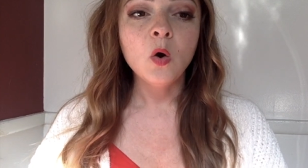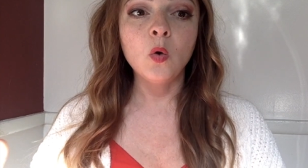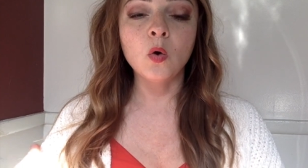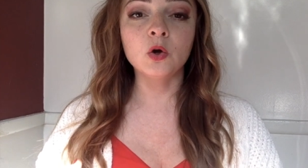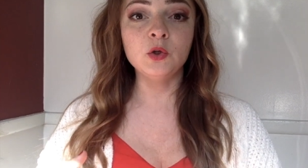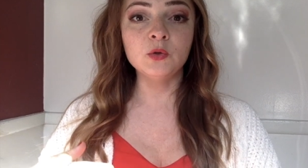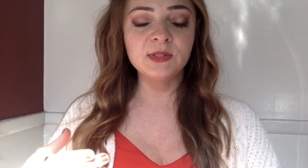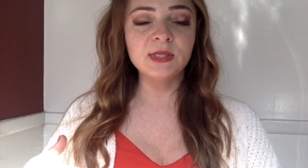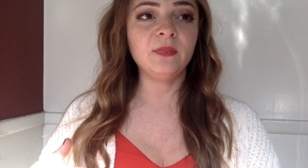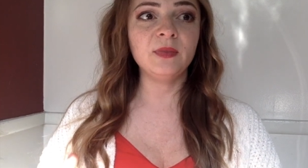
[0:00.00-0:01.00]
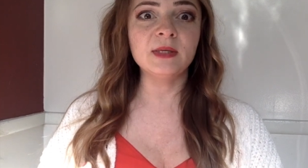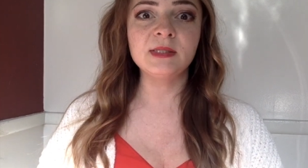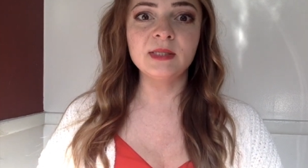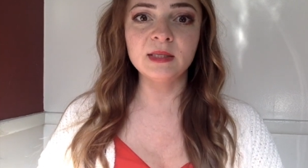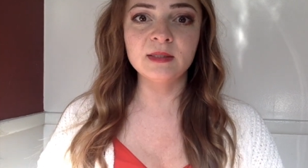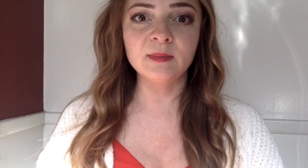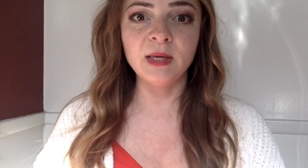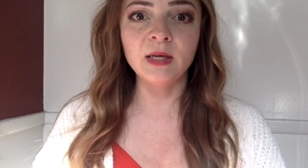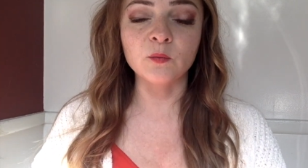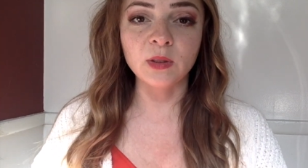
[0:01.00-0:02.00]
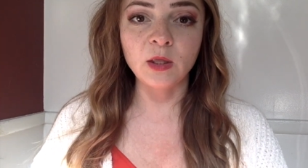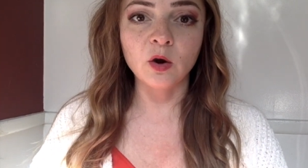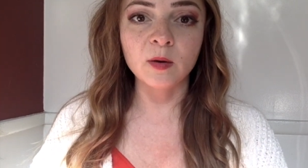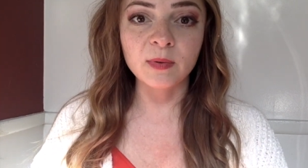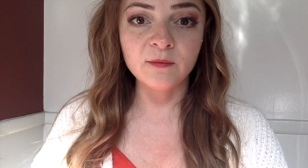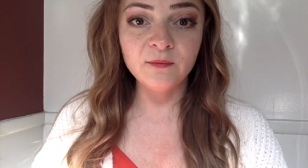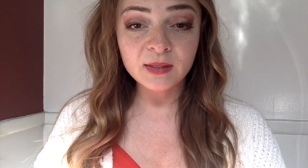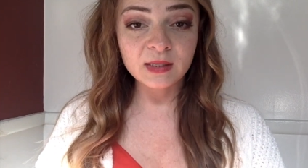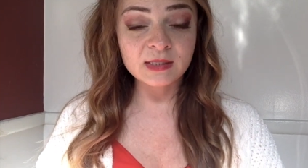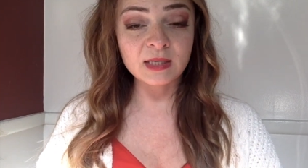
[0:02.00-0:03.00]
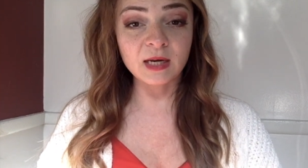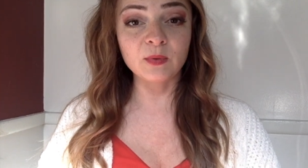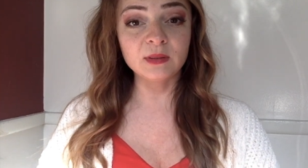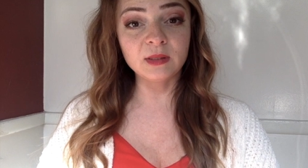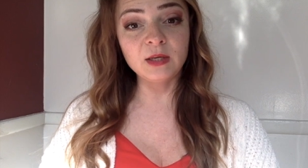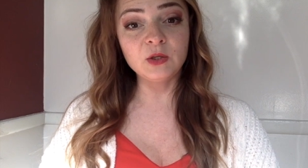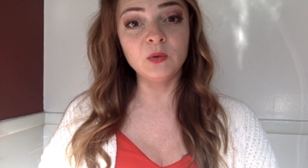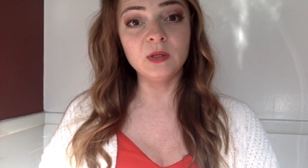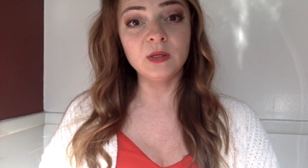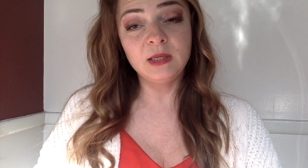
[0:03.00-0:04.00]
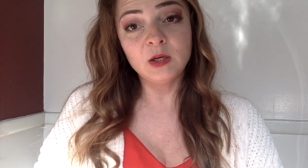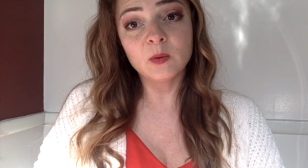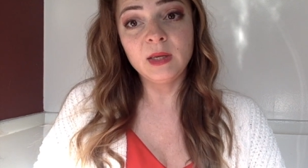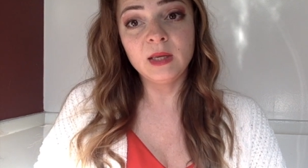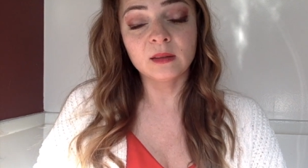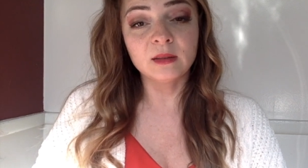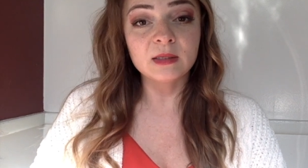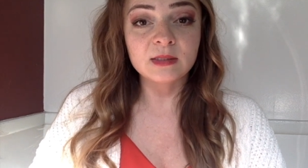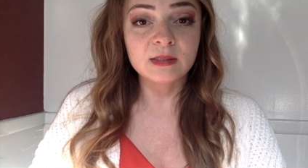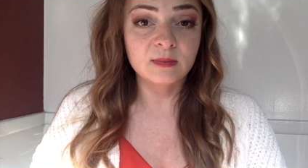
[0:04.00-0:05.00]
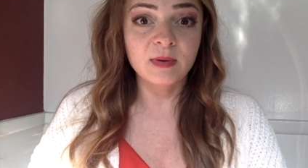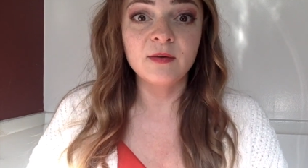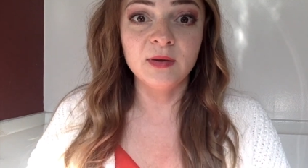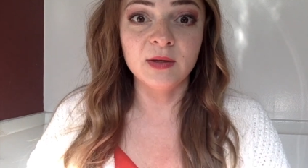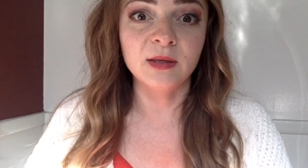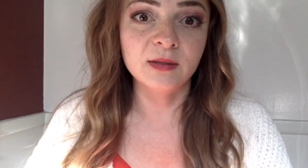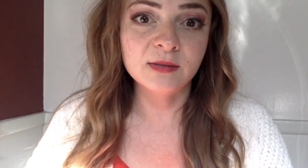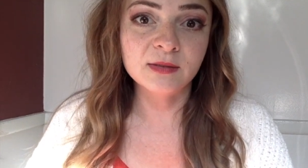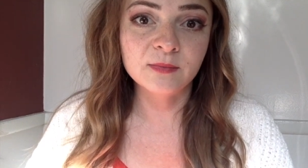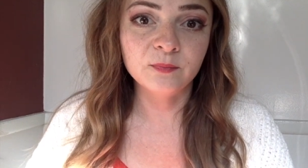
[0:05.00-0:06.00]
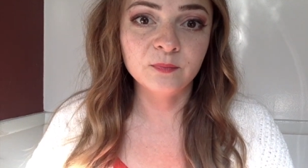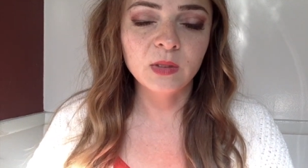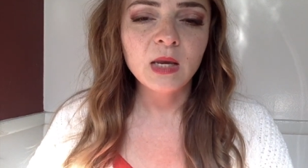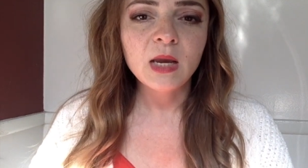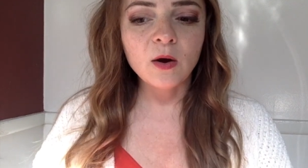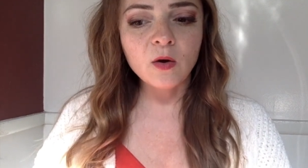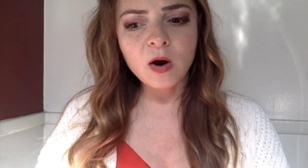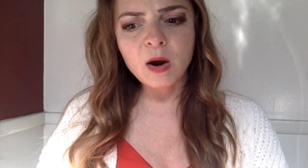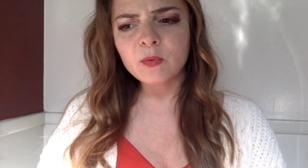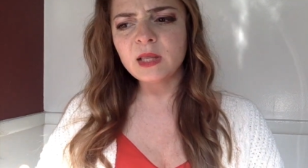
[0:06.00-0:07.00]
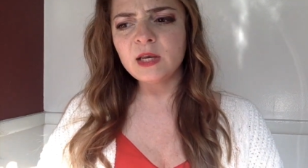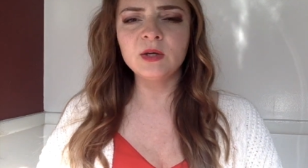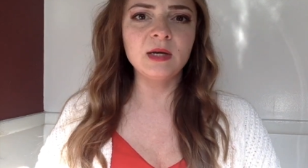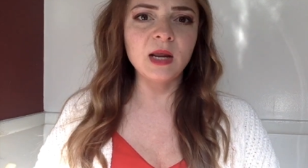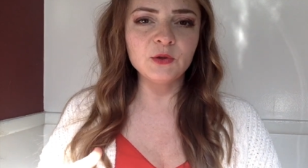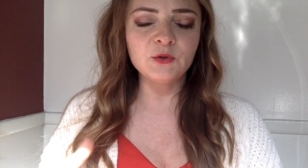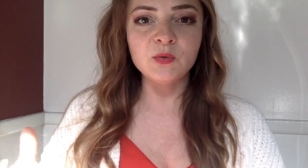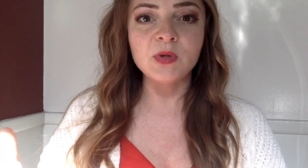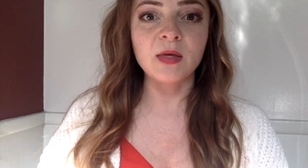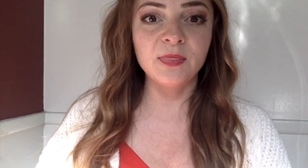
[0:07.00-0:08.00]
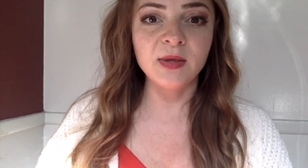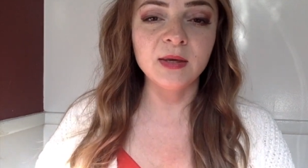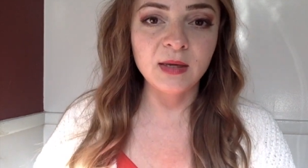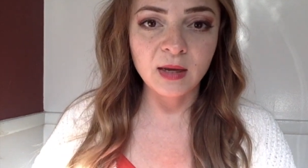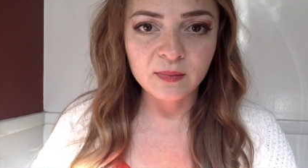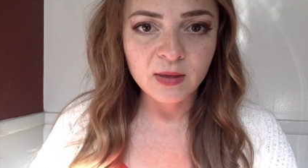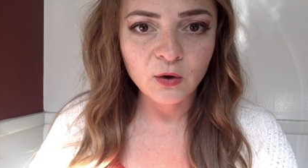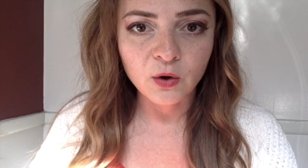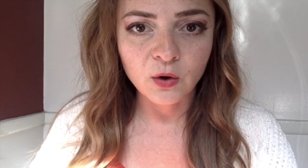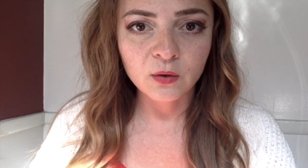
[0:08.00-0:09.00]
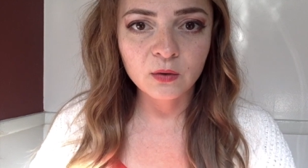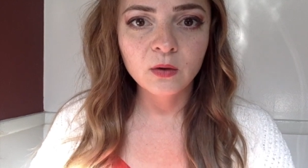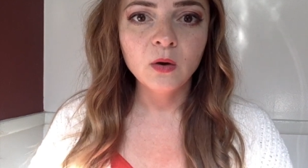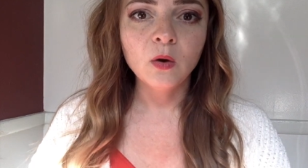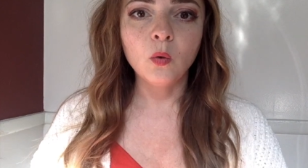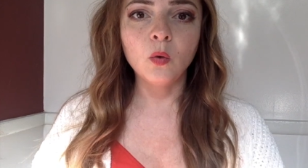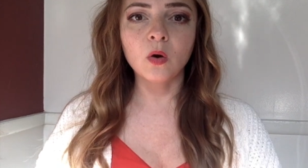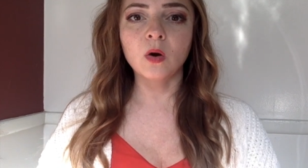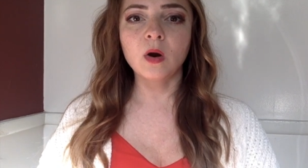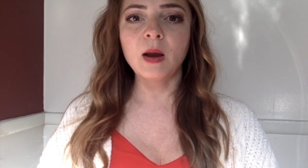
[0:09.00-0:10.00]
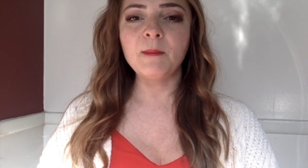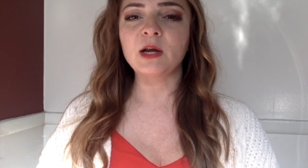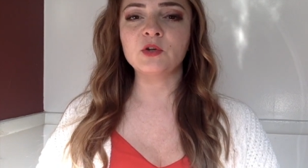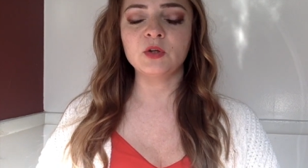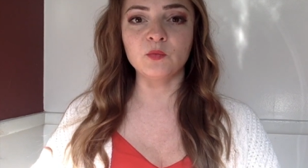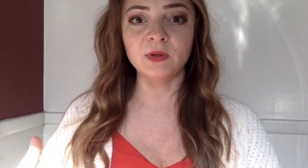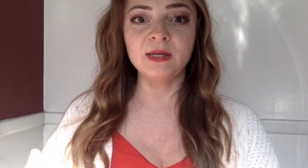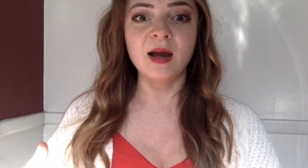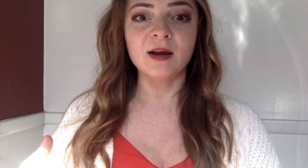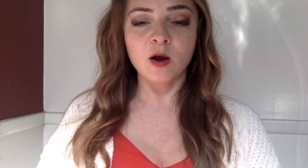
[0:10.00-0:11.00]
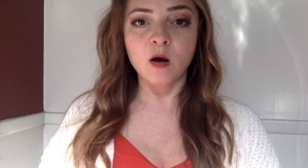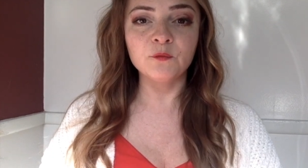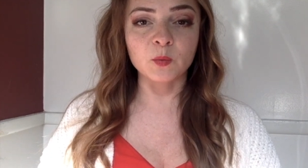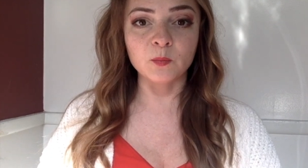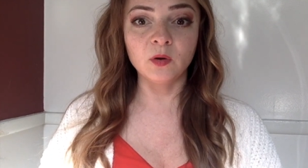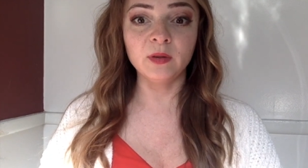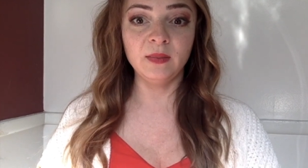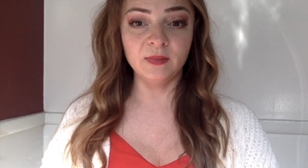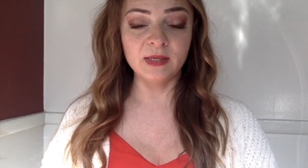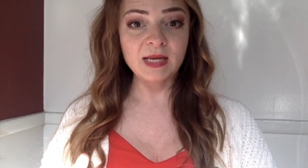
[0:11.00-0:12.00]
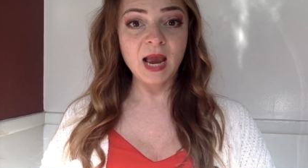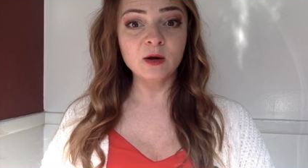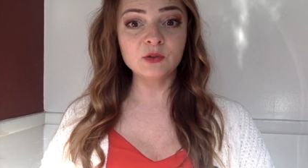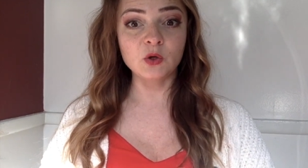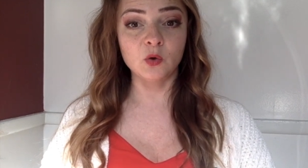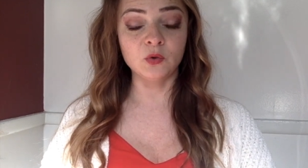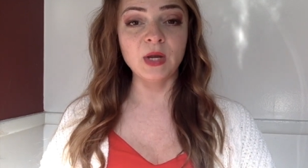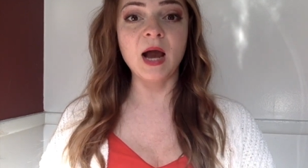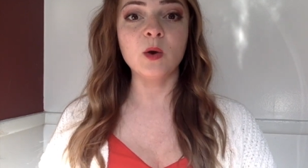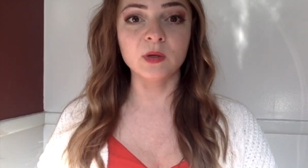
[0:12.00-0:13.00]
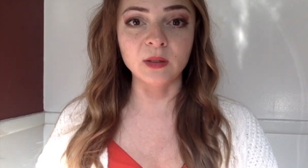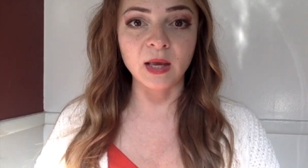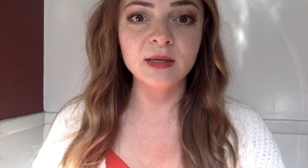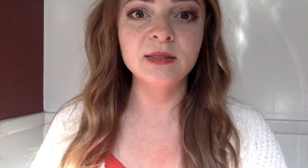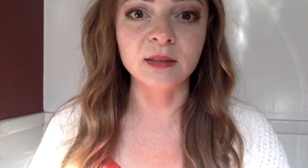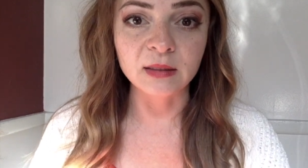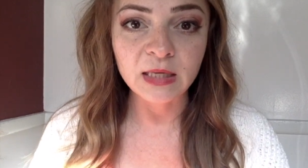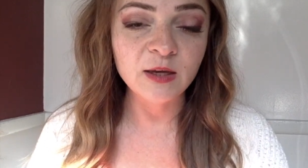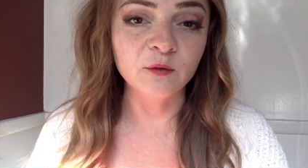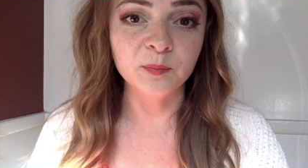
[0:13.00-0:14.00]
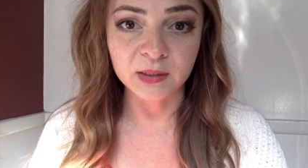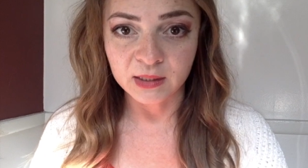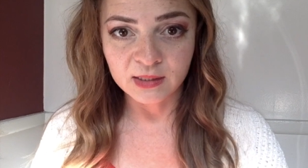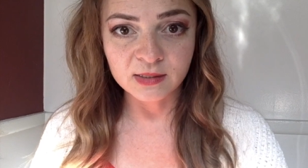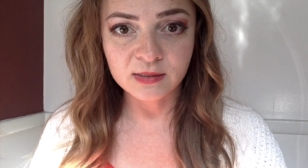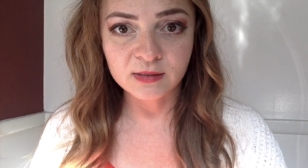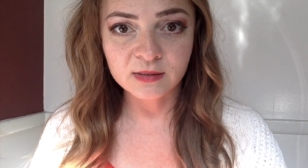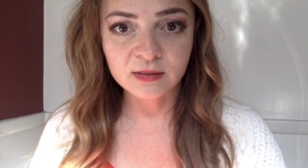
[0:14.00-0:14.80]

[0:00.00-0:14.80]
or you said this thing to me and it really hurt my feelings and i would like you to hear me and listen to my feelings or i would like you to not do that thing again that hurt or I'm actually really not comfortable in this household. I would like to leave, please.